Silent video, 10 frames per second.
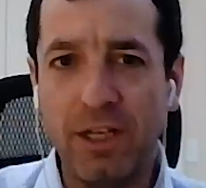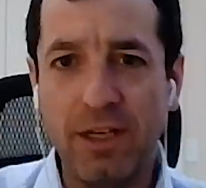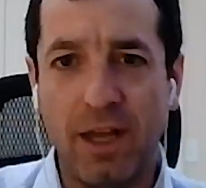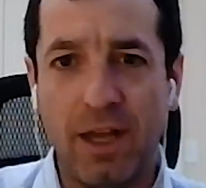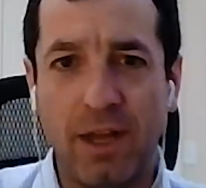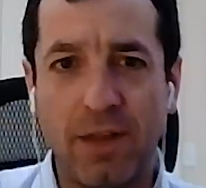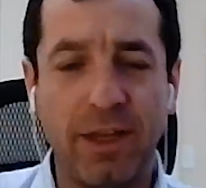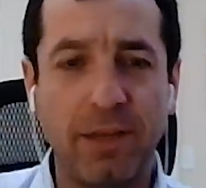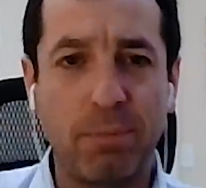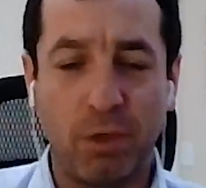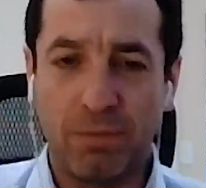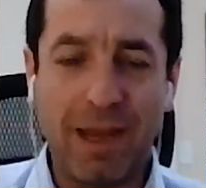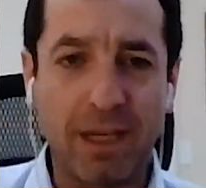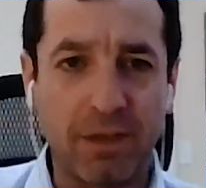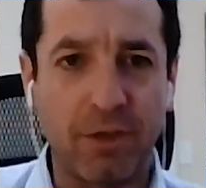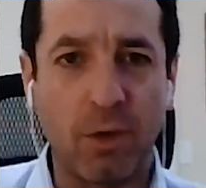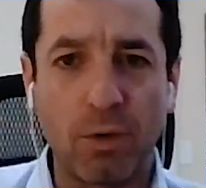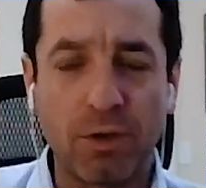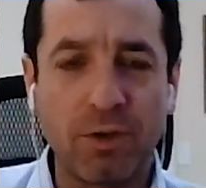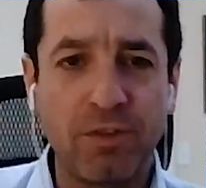hit, uh, they pulled back of their
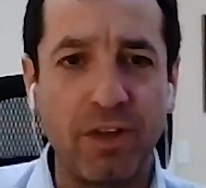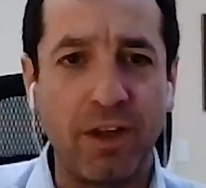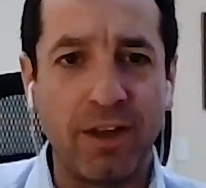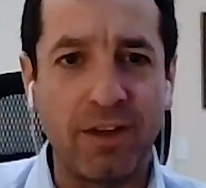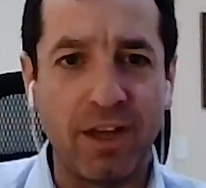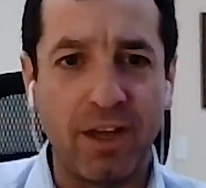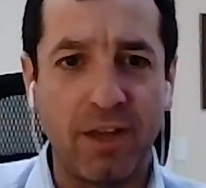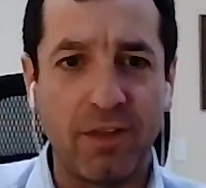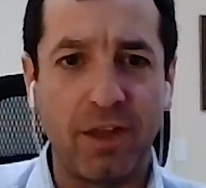orders and uh,